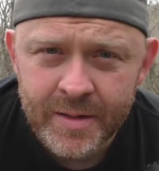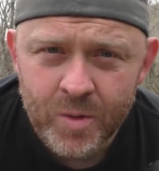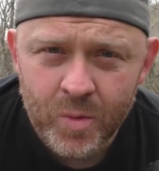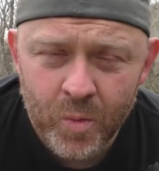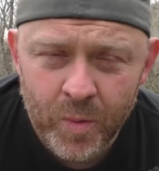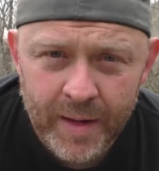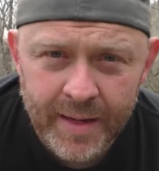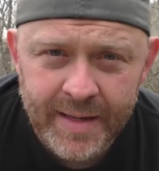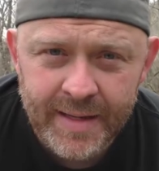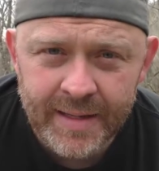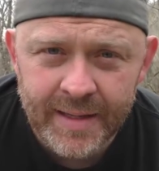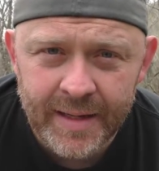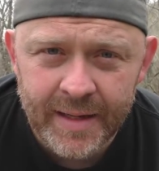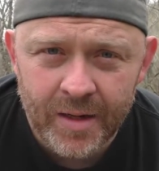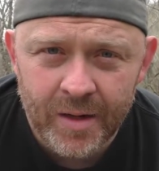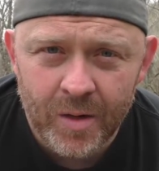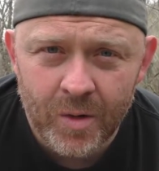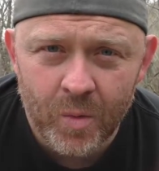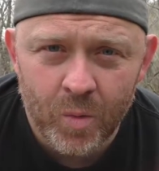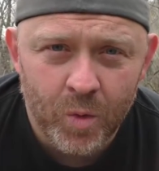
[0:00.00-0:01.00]

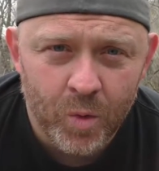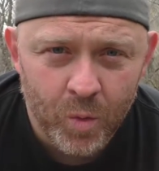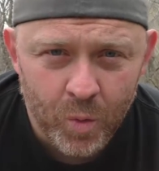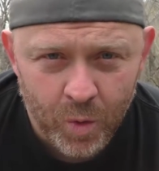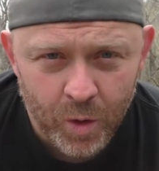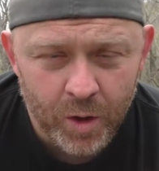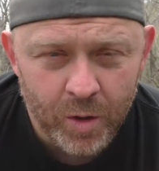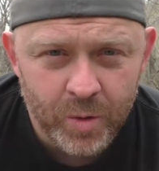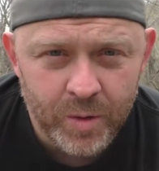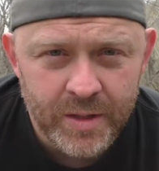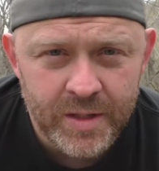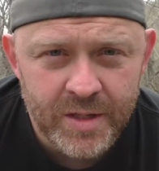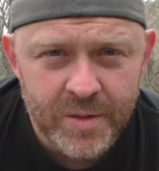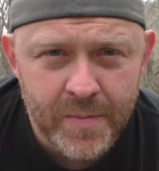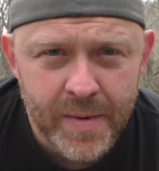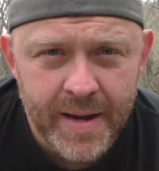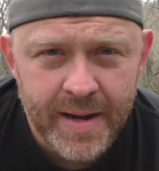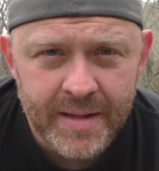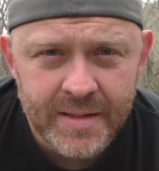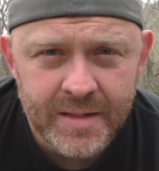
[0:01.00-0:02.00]
regulator will work with this
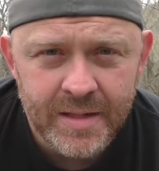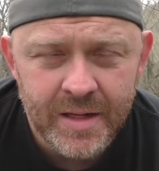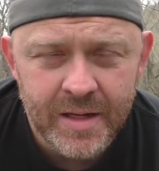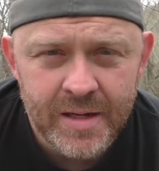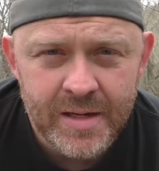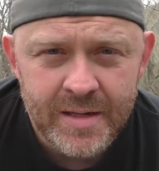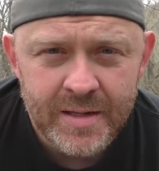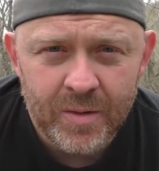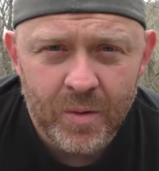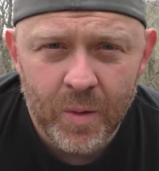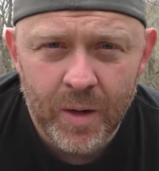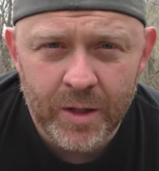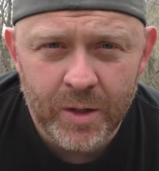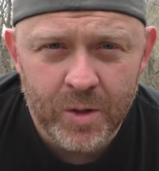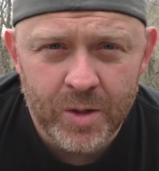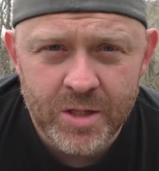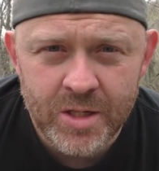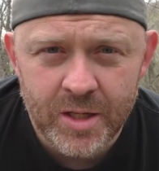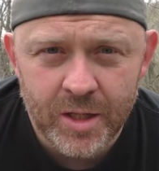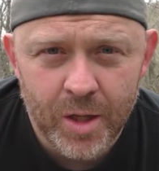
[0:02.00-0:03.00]
mask,
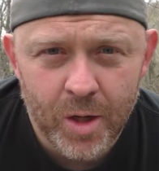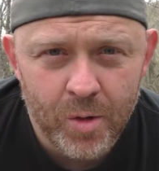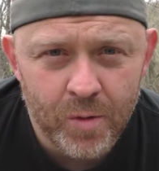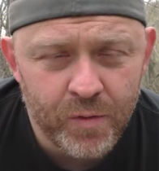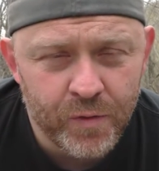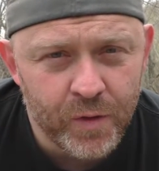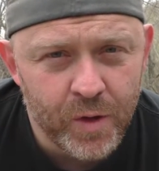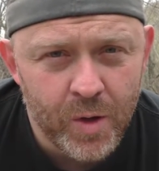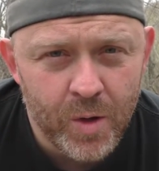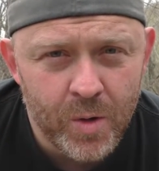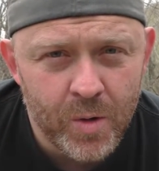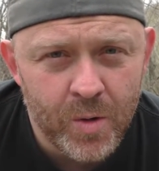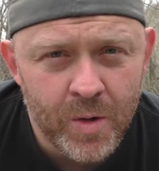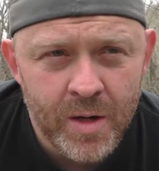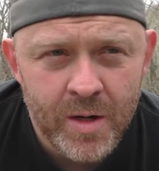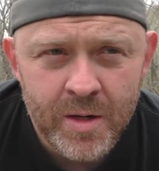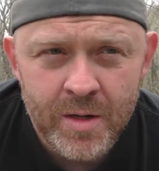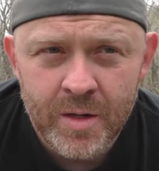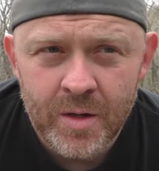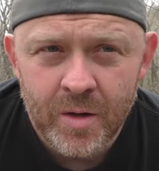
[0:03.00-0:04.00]
whether it's a low flow
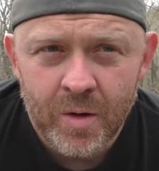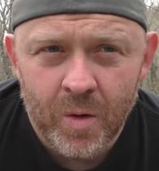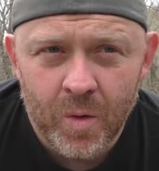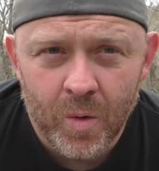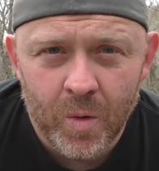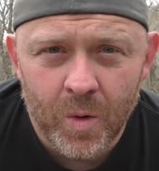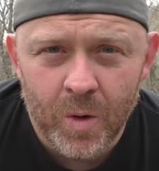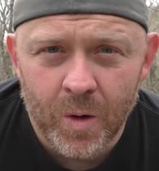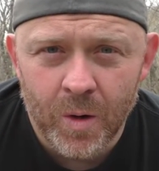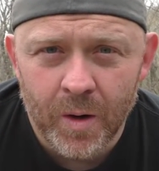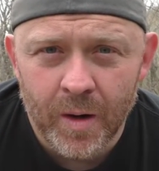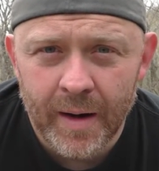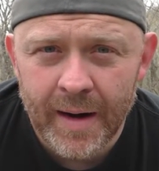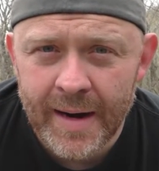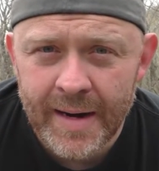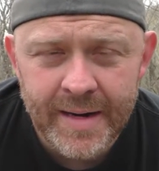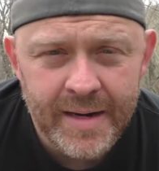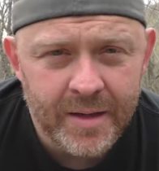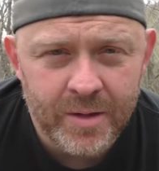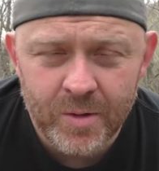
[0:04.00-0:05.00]
or
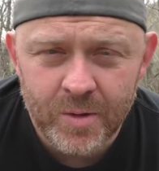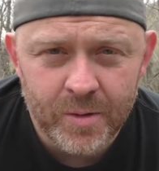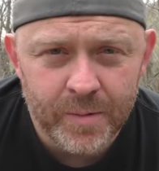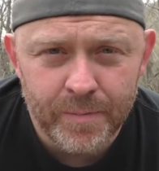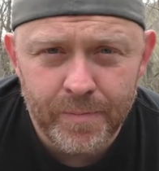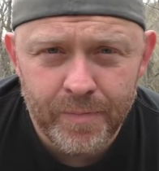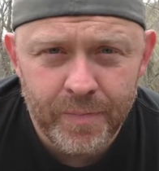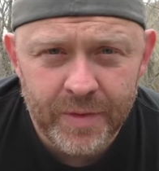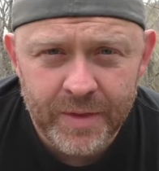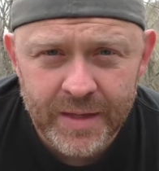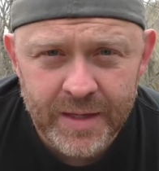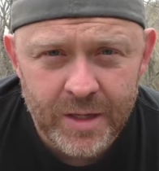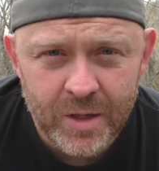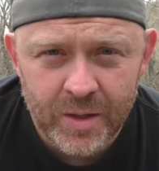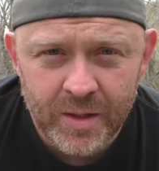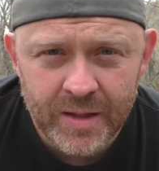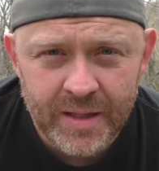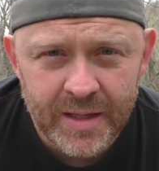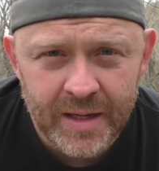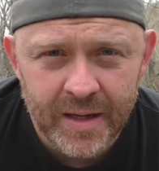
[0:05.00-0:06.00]
any other thing you
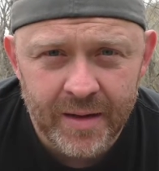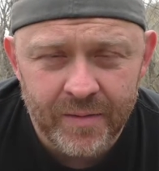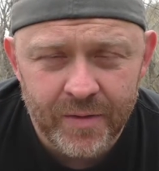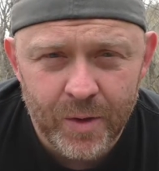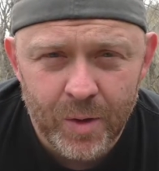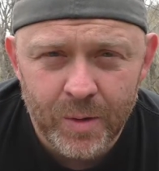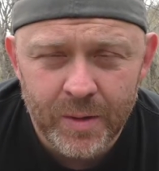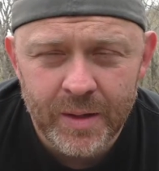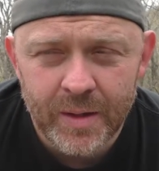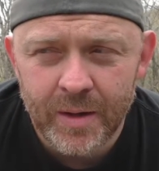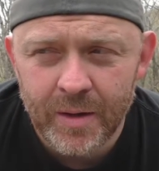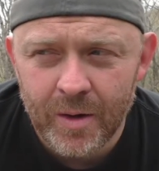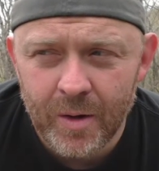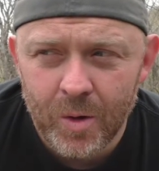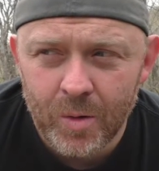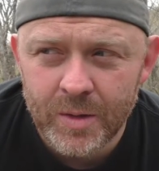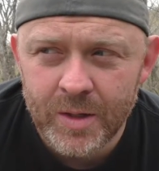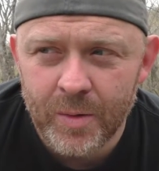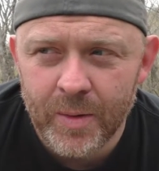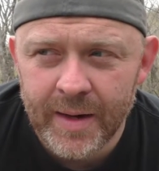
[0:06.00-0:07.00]
can think of. The
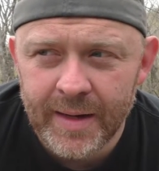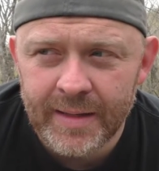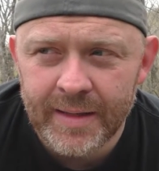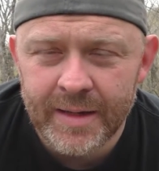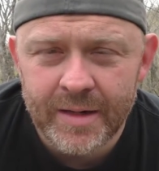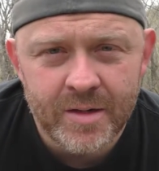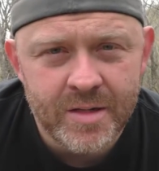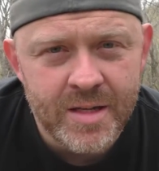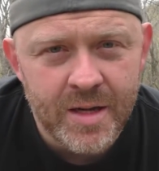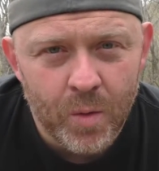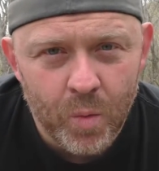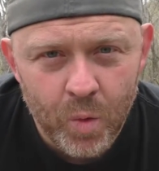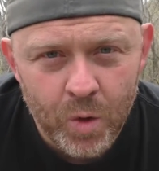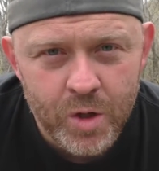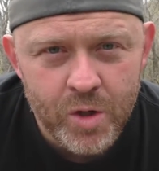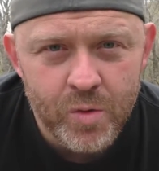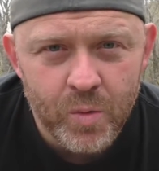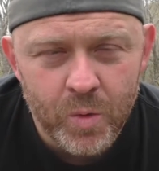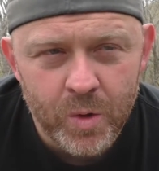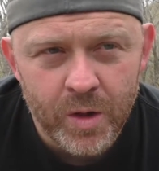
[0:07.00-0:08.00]
only regulators that
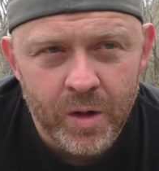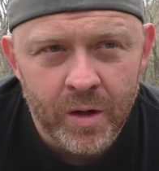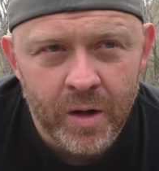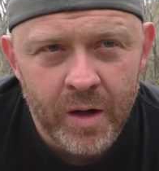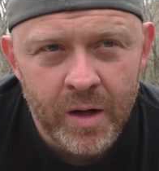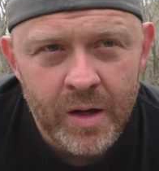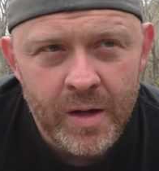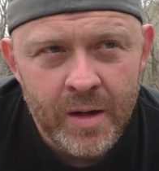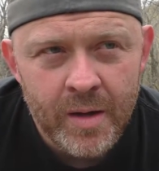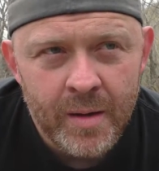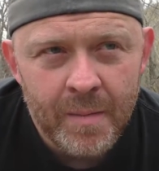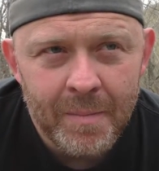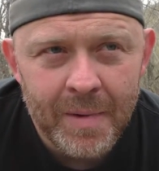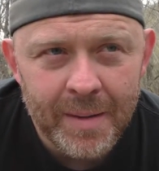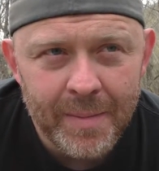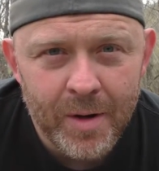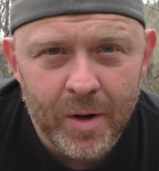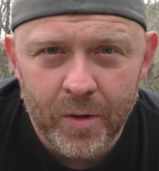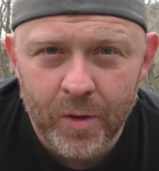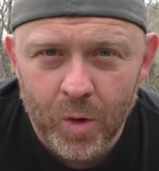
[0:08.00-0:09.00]
wouldn't work
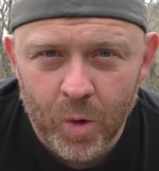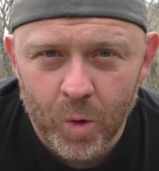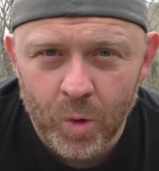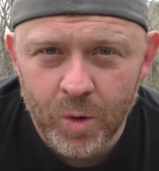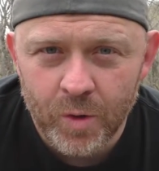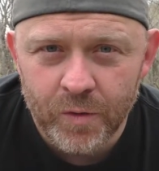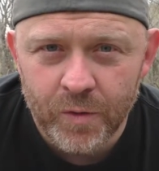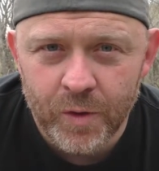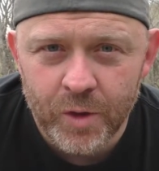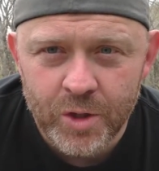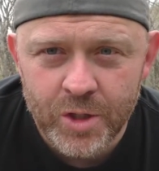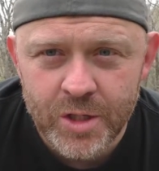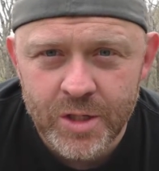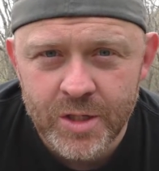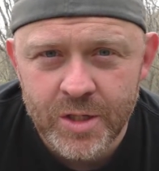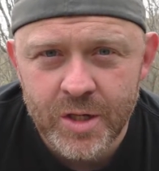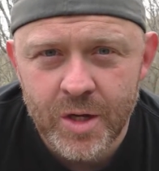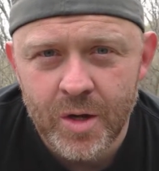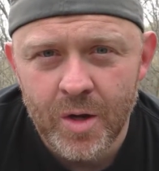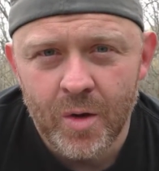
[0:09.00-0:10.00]
maybe are the older
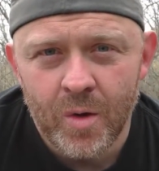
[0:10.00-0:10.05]
versions